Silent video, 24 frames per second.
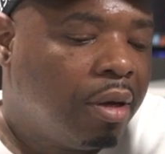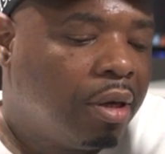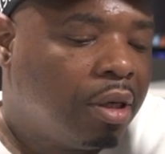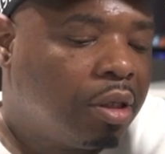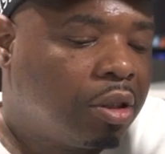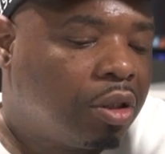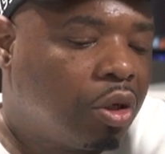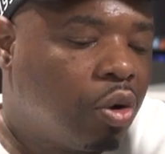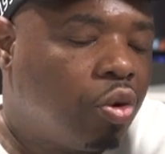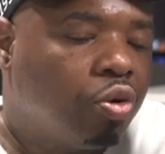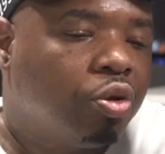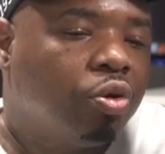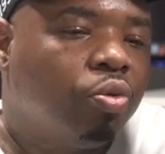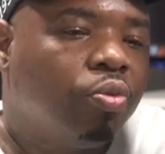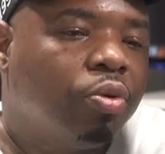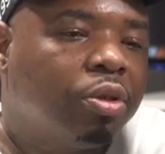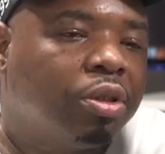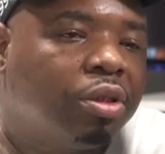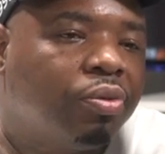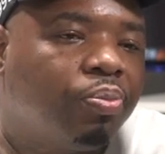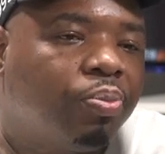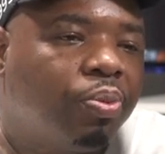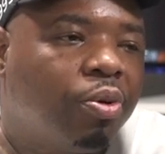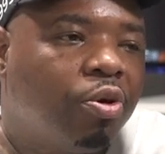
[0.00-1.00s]
Soulja
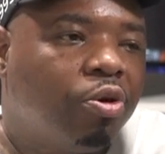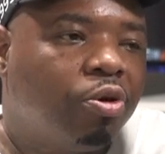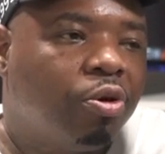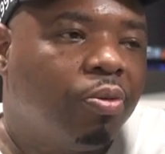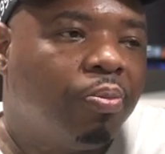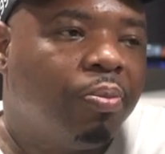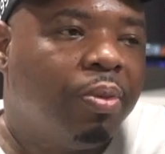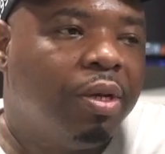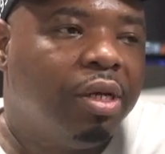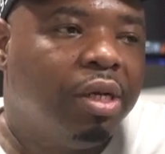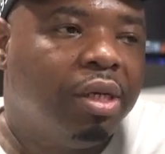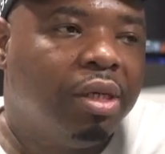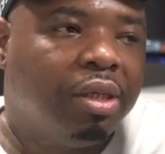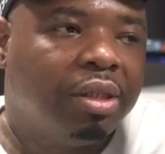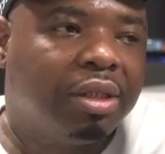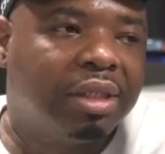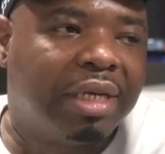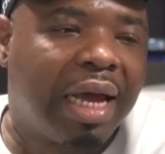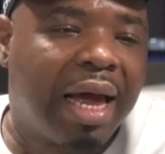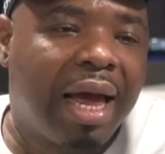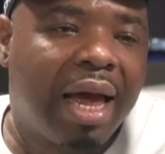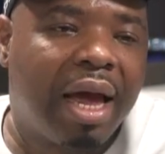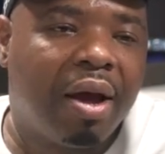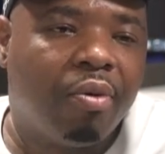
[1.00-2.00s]
was supposed to be
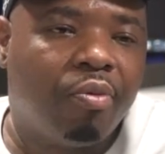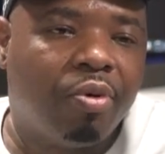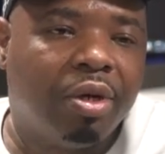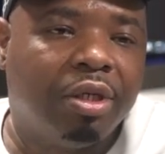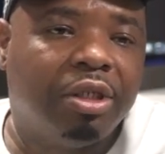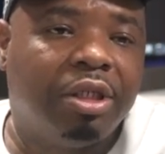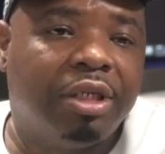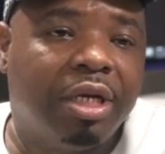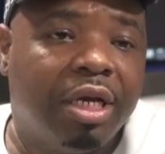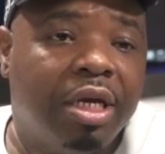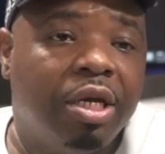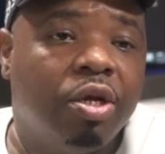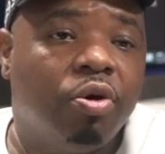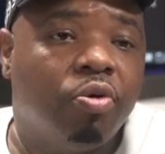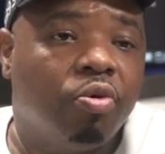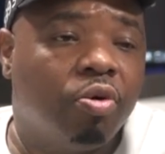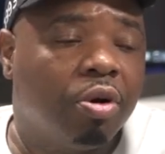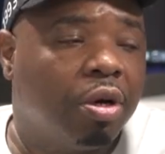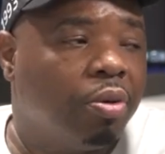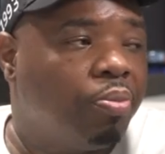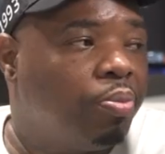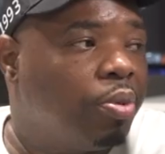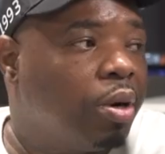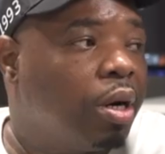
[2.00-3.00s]
signed with
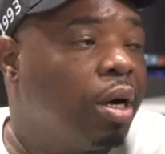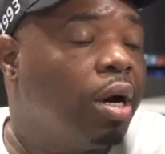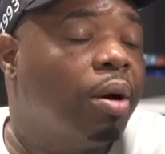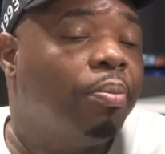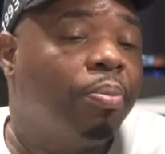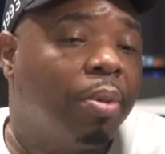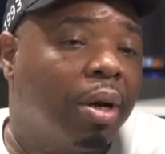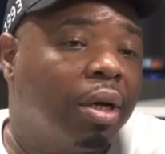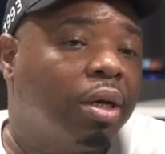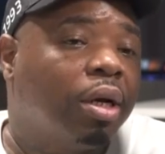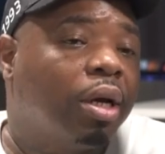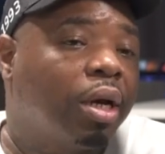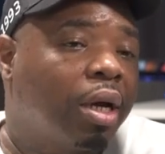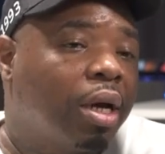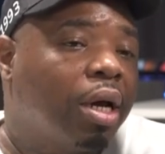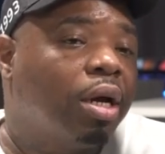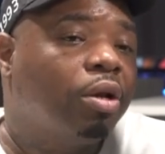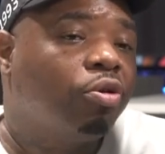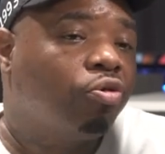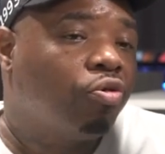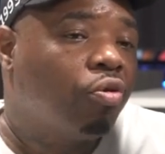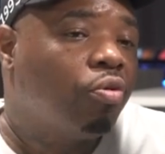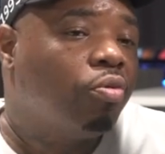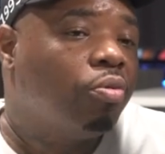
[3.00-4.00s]
G-Unit, but up under
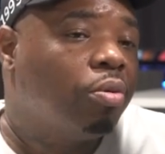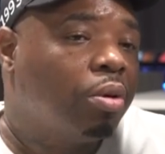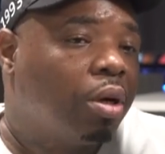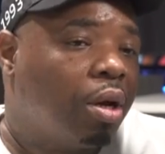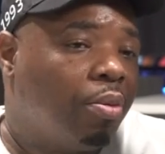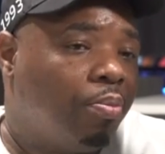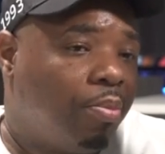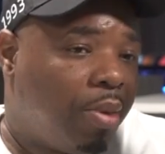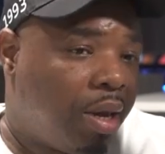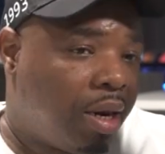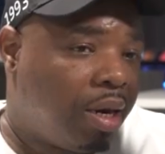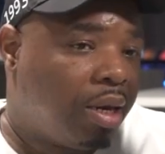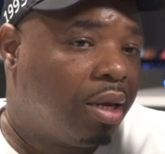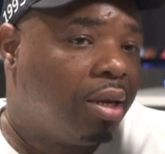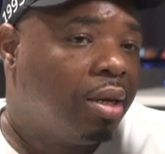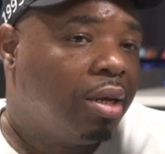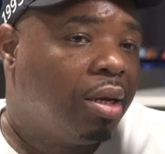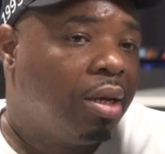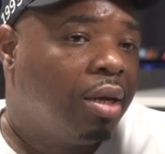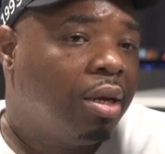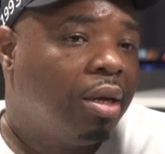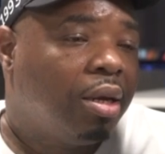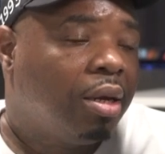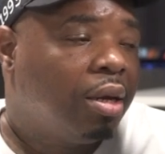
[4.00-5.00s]
Cutthroat Committee
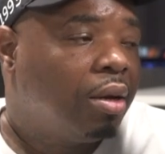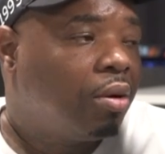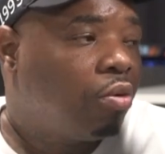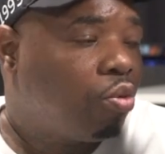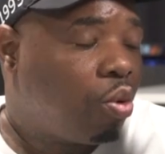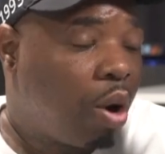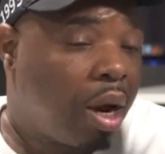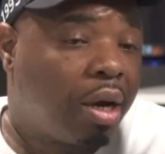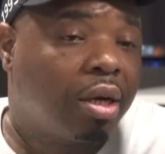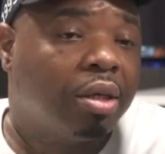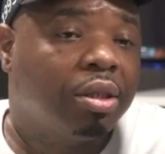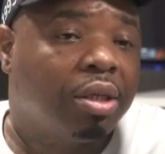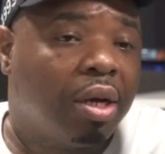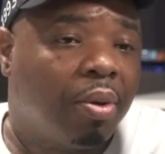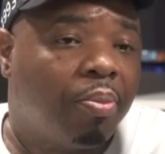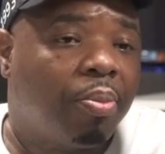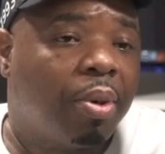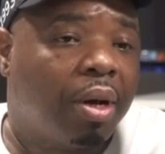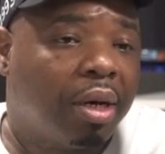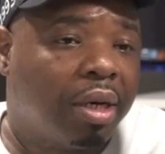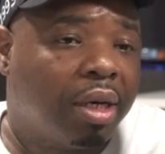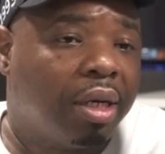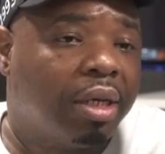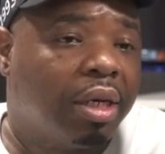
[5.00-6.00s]
Records, up
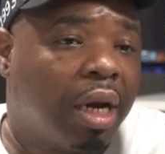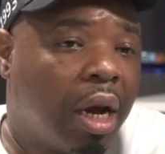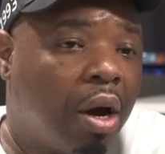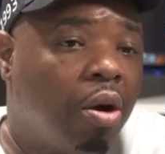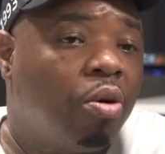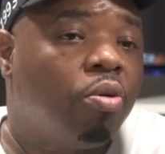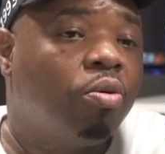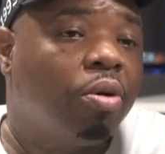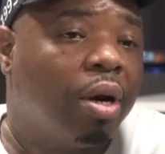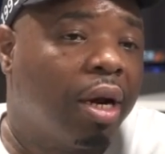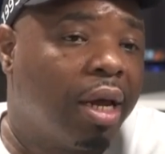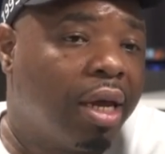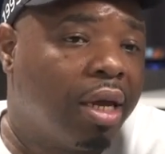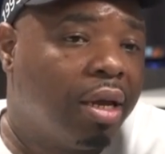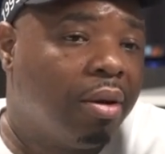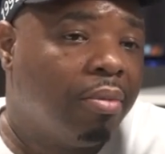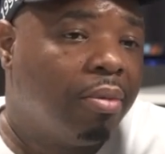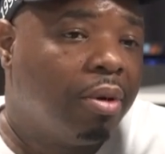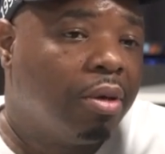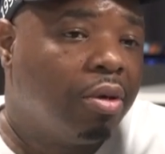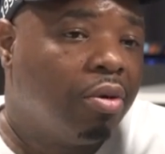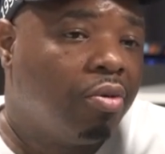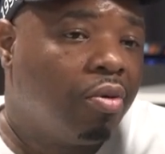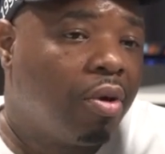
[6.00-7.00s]
under their own
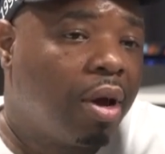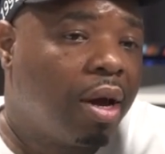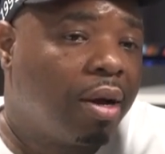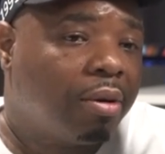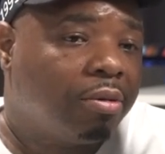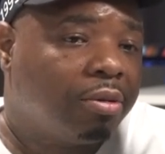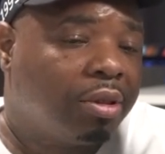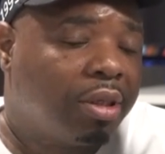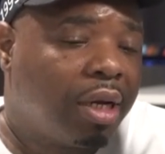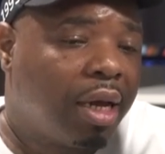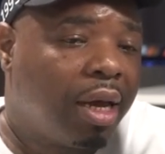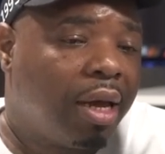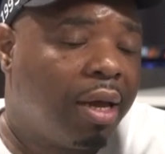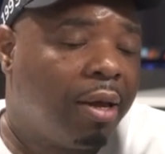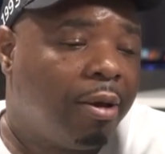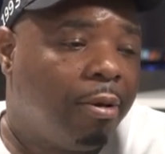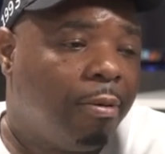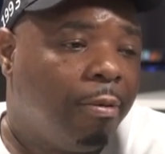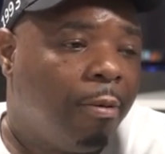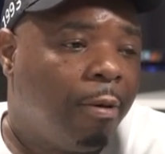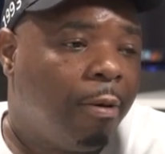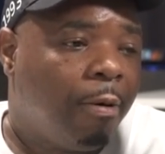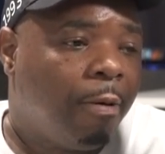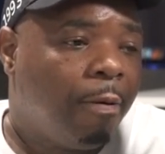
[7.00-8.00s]
label, you know what I'm saying?
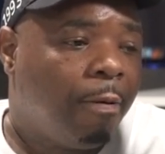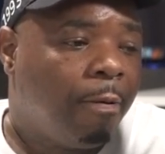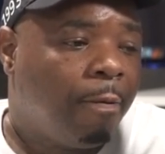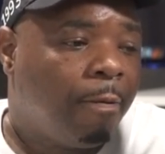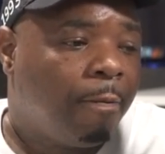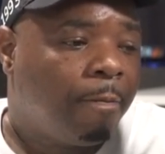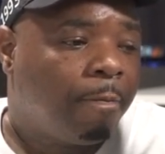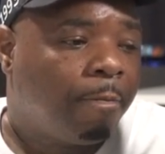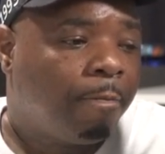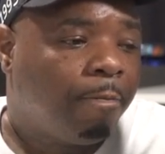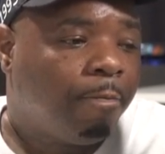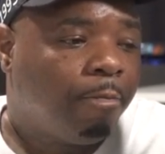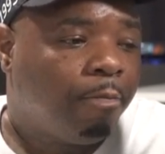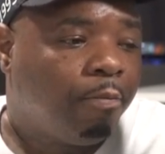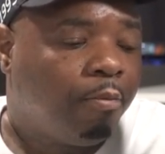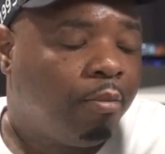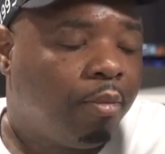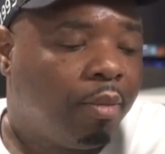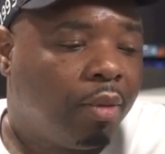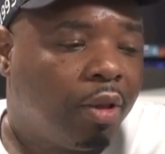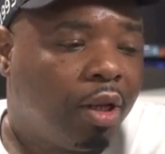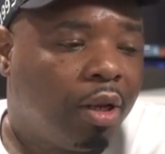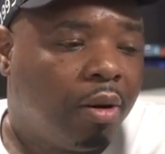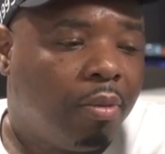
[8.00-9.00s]

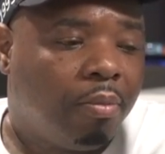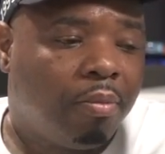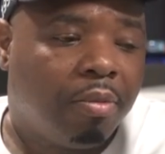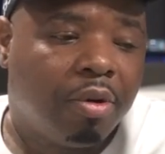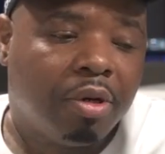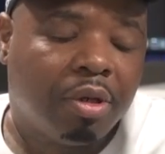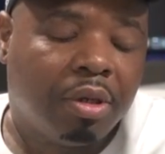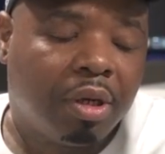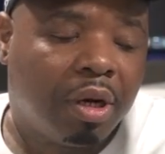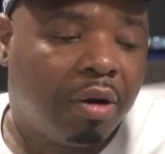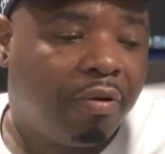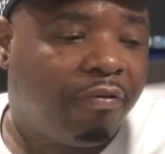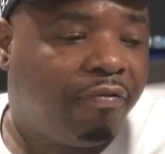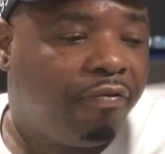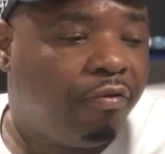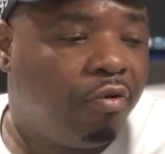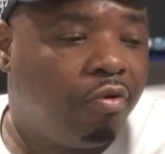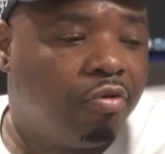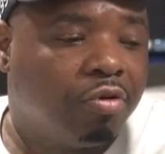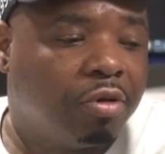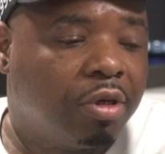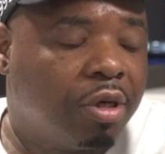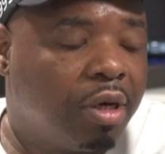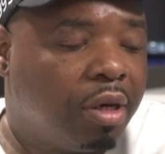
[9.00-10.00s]
But
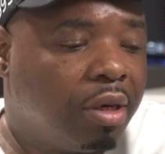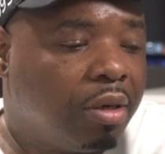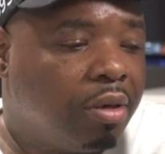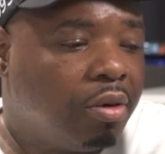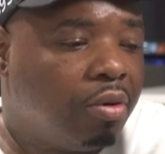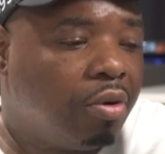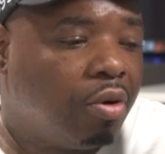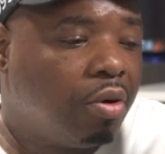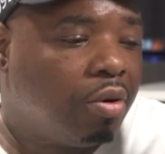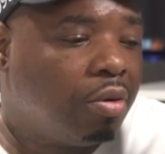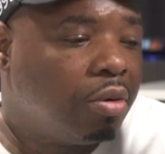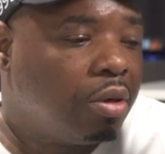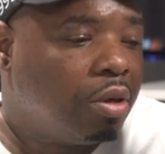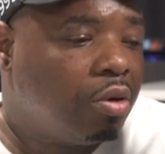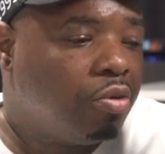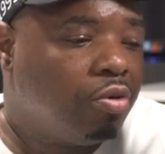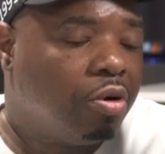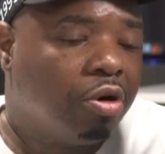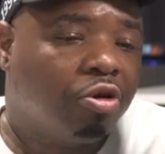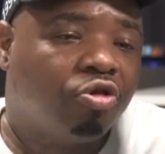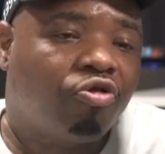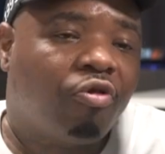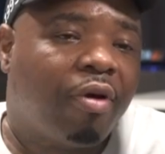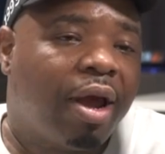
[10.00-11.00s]
unfortunately, you know, due
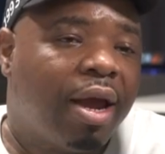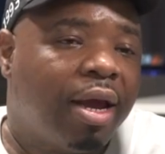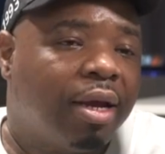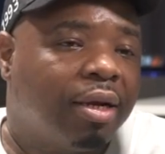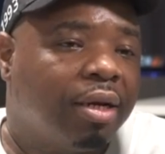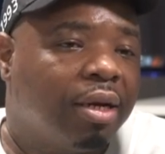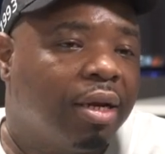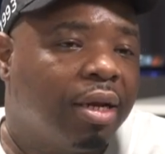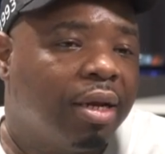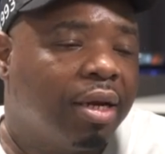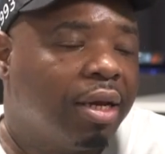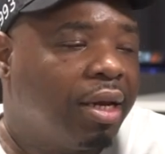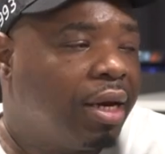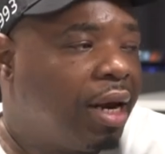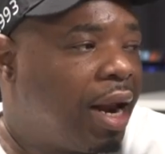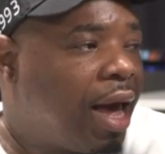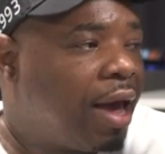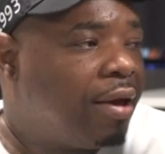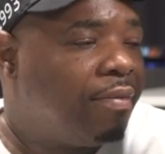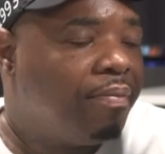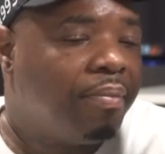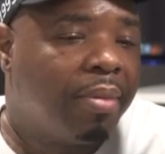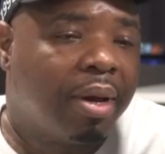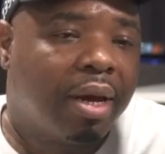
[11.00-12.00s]
to tragedy and his
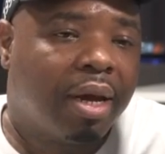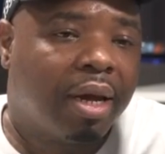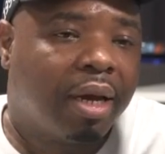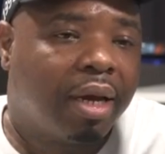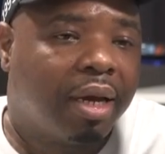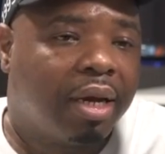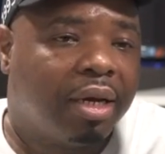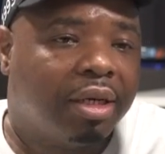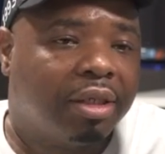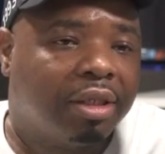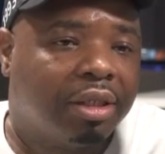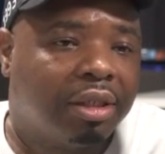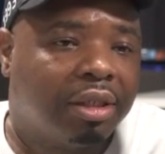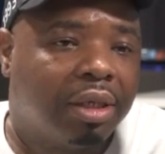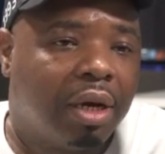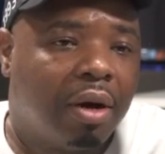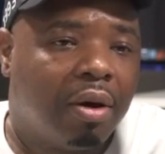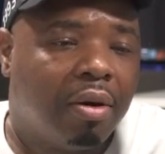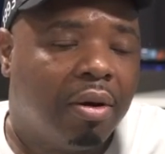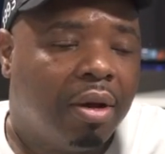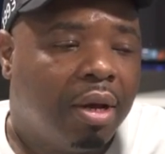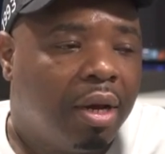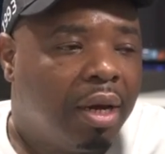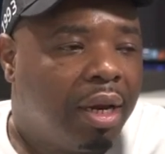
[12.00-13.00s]
life being cut
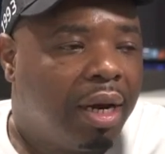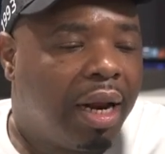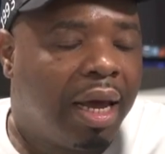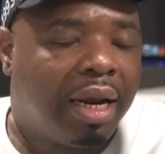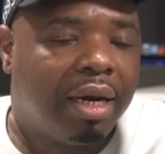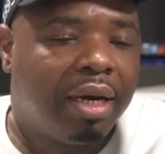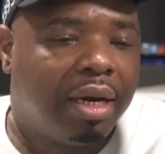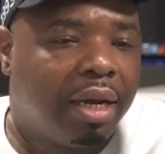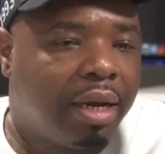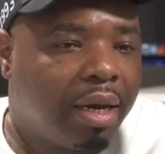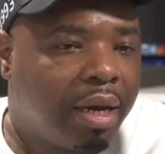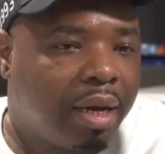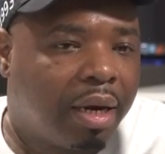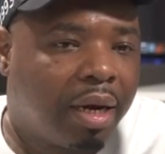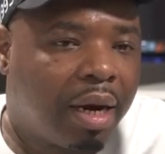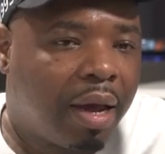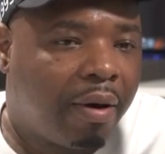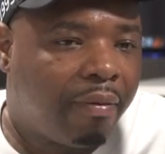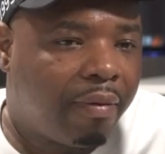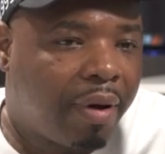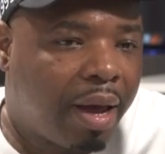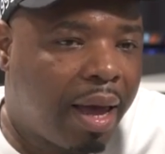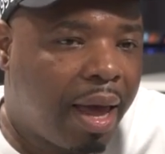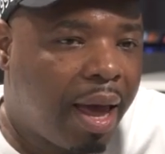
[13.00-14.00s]
so that deal
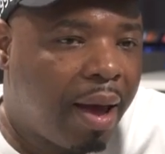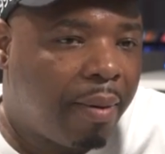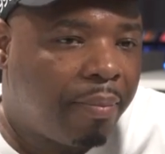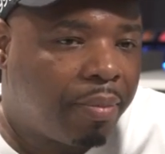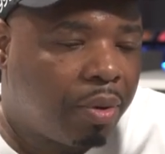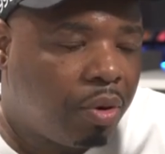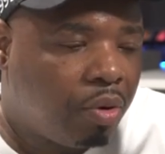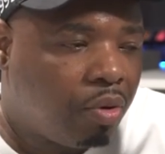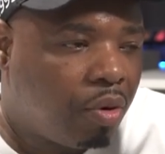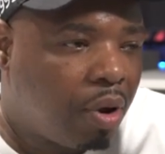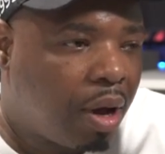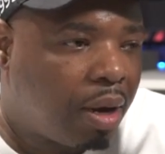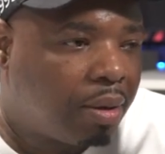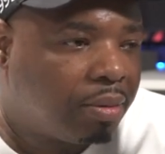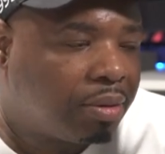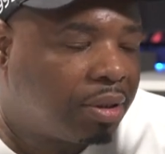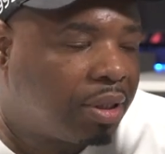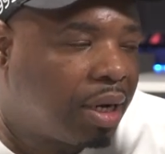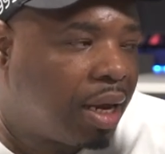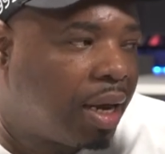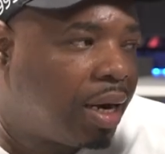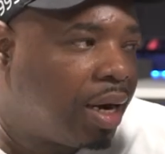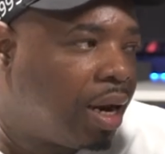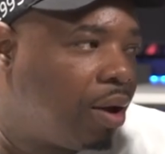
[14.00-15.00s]
never happened, you know what I'm saying?